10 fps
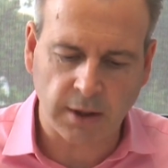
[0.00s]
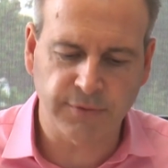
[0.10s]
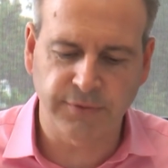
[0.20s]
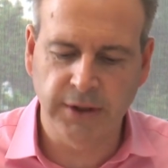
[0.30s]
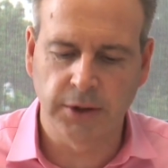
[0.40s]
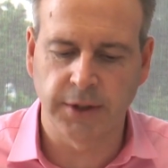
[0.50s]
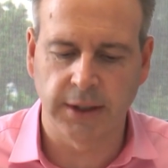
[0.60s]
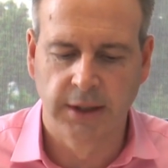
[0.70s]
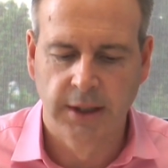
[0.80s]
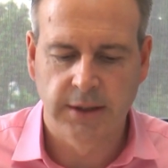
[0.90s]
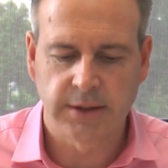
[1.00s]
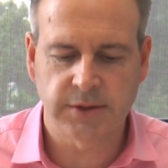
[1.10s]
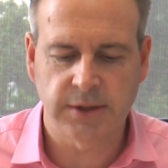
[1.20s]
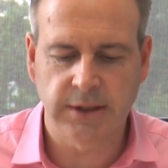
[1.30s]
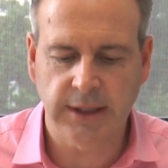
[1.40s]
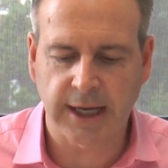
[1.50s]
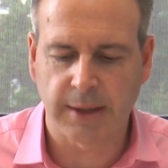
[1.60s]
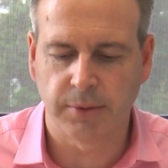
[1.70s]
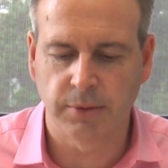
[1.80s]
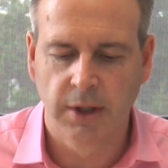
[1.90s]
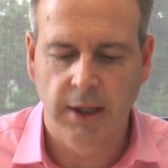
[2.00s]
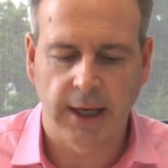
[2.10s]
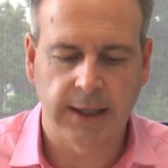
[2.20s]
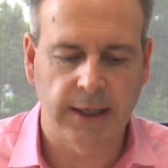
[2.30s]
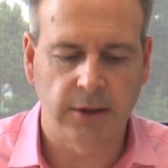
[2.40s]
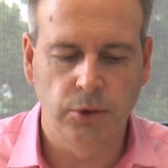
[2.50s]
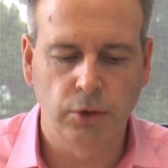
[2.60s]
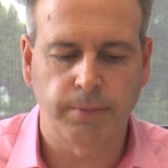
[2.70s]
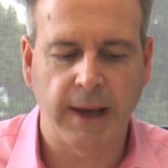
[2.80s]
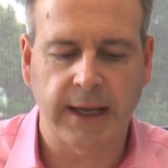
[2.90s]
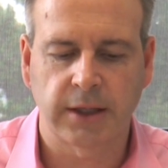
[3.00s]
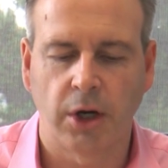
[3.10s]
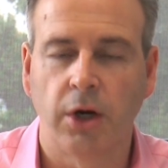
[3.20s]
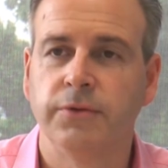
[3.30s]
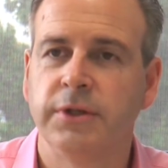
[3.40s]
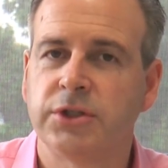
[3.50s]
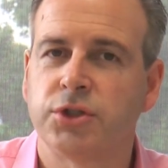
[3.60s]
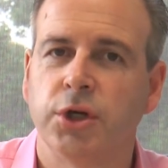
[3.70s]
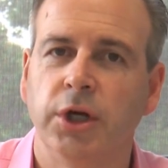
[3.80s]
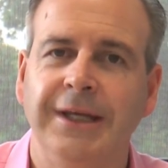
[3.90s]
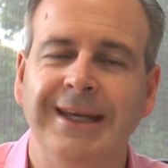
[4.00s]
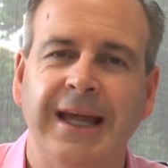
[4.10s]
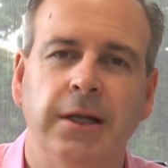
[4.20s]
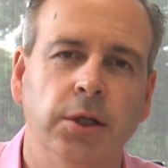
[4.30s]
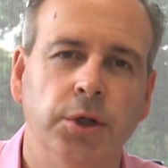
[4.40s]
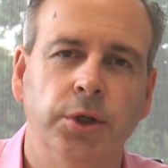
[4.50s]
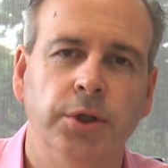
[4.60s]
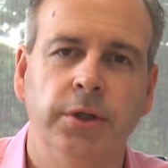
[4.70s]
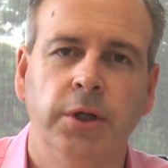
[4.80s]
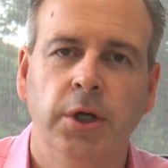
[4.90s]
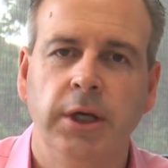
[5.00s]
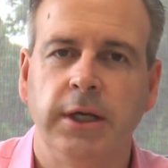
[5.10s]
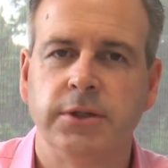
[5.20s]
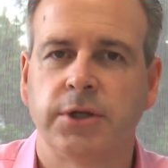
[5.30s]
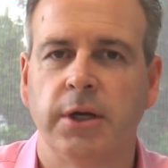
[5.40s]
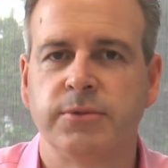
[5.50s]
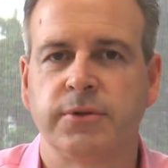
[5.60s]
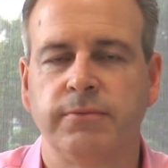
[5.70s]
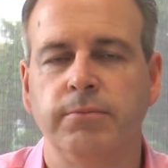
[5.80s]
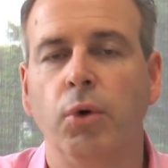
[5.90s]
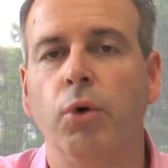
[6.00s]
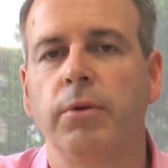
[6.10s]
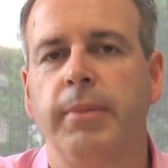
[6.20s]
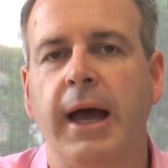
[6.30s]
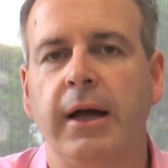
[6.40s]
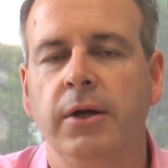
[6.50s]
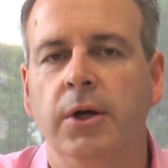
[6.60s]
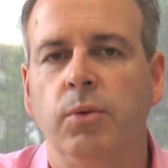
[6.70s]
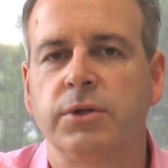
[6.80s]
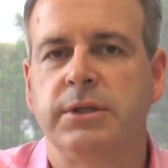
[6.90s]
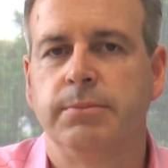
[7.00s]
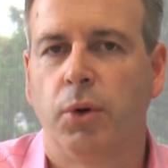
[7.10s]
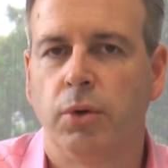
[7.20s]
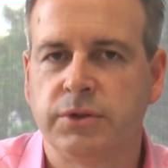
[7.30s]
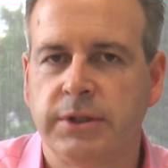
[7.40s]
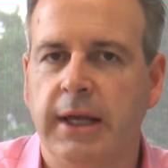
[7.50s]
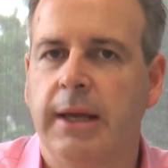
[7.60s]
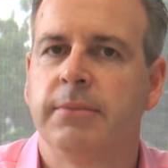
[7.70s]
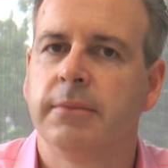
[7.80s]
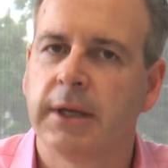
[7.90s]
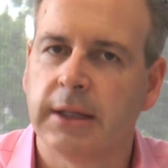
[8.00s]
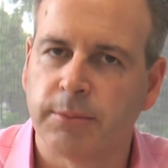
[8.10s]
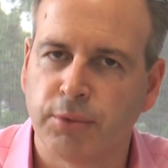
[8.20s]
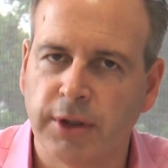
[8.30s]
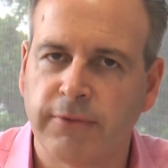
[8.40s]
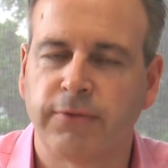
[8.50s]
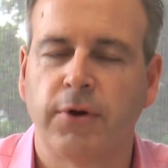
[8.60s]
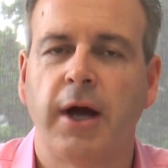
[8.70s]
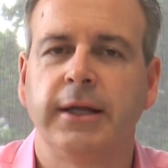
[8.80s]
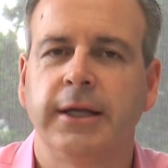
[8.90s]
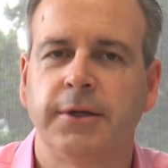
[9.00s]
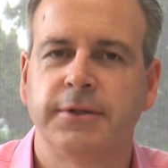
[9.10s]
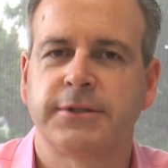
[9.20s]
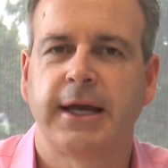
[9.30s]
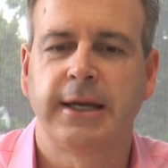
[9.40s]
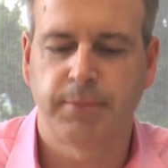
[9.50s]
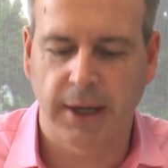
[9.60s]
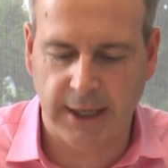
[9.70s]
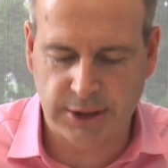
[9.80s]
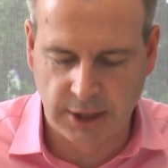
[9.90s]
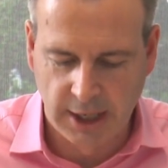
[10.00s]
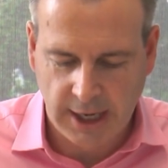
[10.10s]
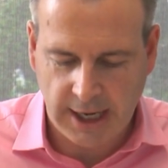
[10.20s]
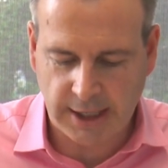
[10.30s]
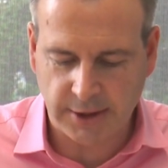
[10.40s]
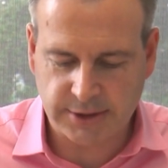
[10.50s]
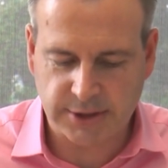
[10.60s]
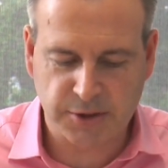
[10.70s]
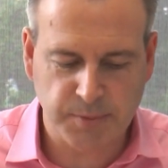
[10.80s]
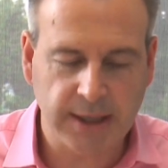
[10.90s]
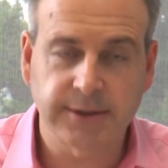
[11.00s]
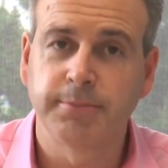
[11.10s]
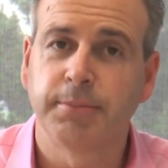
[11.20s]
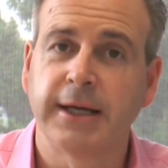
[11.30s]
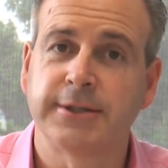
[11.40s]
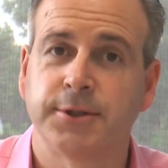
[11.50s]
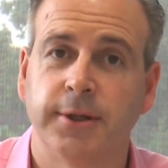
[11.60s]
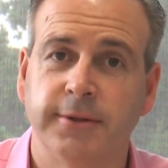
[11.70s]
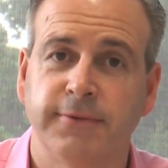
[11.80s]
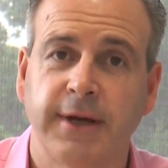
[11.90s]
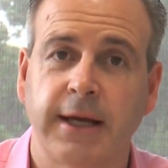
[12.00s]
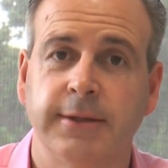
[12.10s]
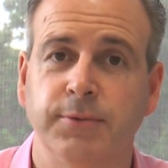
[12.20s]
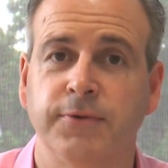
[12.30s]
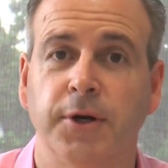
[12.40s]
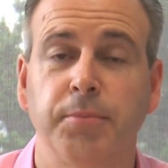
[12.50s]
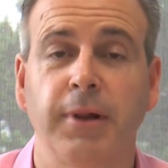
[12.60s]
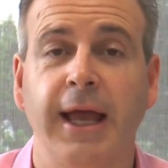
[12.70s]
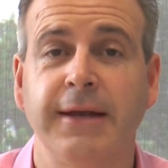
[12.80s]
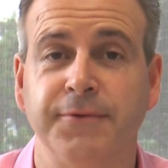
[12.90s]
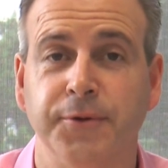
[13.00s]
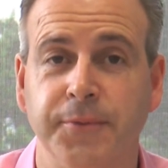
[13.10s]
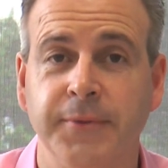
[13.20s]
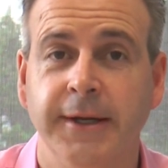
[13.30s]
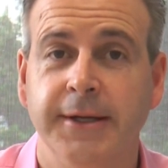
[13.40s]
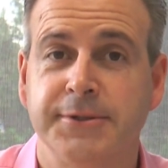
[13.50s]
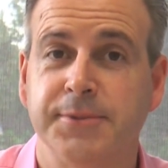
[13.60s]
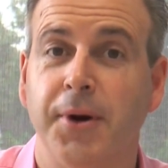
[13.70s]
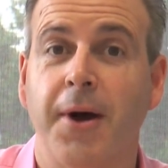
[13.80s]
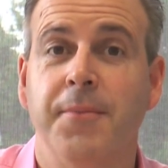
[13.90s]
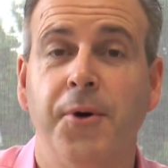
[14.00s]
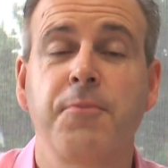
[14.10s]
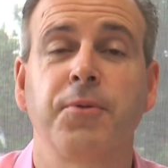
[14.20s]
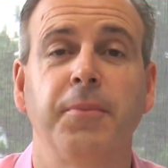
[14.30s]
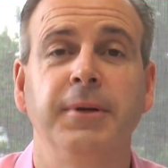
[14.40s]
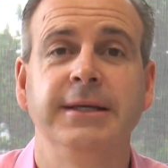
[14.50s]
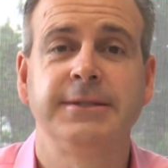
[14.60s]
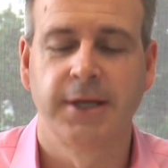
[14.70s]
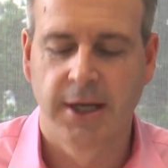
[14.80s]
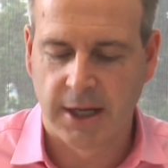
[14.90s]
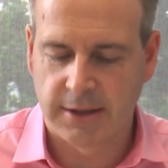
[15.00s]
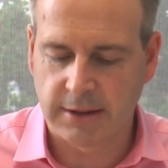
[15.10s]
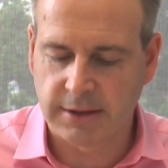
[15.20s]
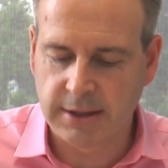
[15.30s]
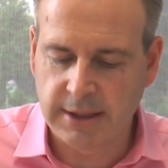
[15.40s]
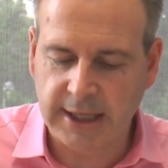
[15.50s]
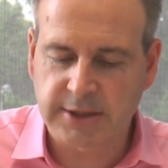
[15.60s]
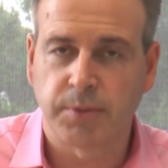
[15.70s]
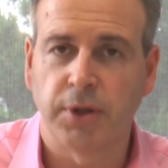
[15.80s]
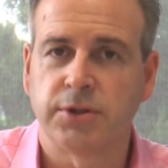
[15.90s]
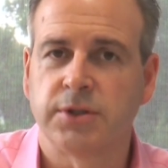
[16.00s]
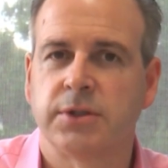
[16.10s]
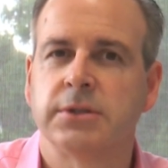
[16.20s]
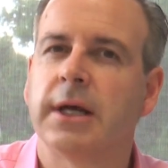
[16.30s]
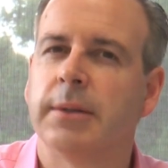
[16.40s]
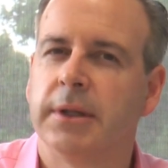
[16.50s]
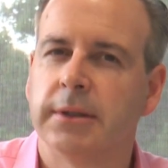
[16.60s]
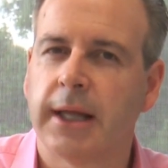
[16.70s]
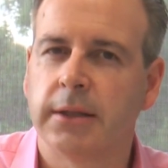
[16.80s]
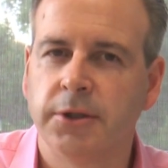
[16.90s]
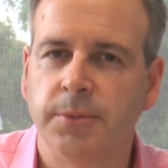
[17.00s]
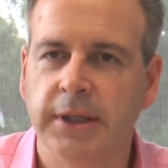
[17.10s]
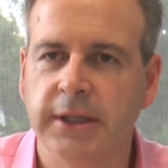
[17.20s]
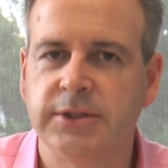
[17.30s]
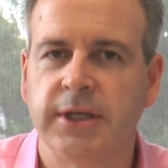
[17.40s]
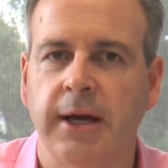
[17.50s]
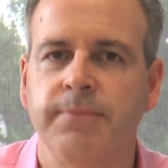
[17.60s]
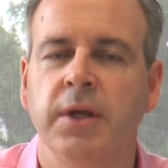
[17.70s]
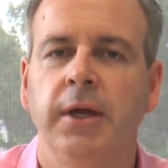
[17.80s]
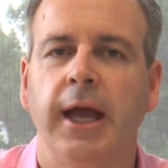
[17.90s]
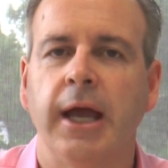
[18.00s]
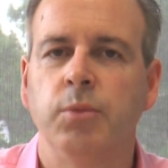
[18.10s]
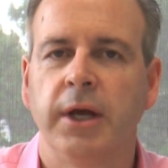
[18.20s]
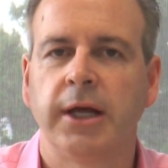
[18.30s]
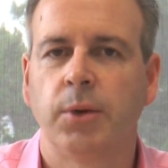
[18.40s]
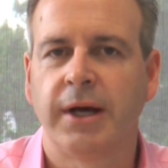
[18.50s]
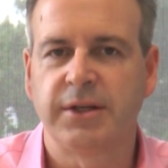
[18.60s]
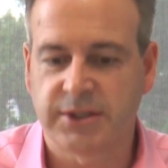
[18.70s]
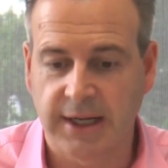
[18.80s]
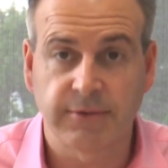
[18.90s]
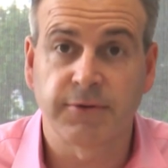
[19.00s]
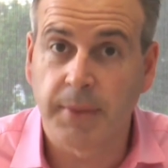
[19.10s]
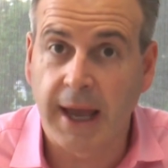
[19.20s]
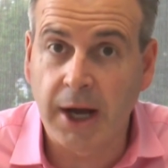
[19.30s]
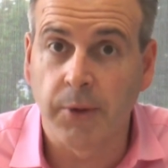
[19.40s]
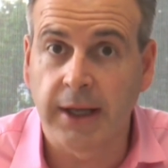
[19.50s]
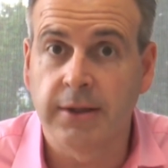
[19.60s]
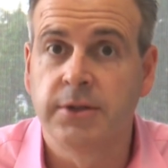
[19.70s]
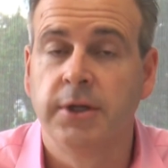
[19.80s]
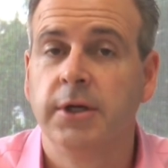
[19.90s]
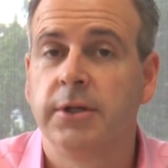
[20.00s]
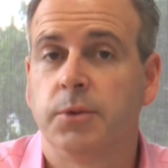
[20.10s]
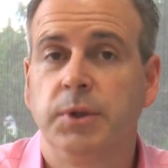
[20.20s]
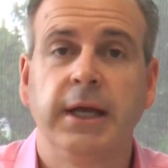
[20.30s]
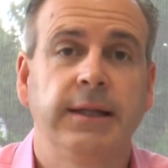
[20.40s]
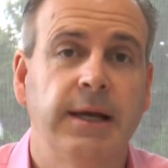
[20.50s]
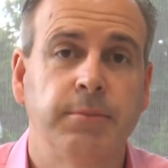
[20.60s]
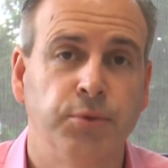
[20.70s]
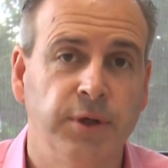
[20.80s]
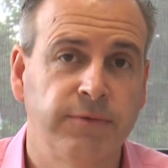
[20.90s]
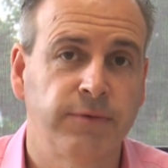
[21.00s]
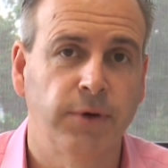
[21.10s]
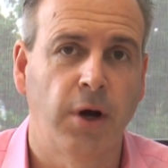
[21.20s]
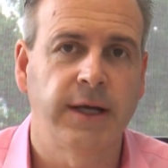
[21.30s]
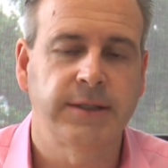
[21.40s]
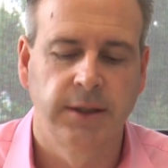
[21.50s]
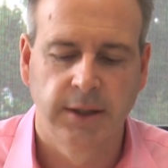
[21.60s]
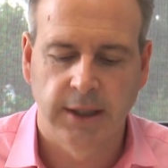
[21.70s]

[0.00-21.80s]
I feel that this Sydney couple are going to look back on this journey and learn in terms of more about what's important to them, get the brief right, get on the same page. And I suspect, based on the fact that we've got a plan for them to buy more properties, that the next purchase is going to be that little bit easier. And we're going to understand from our end that we get that brief right.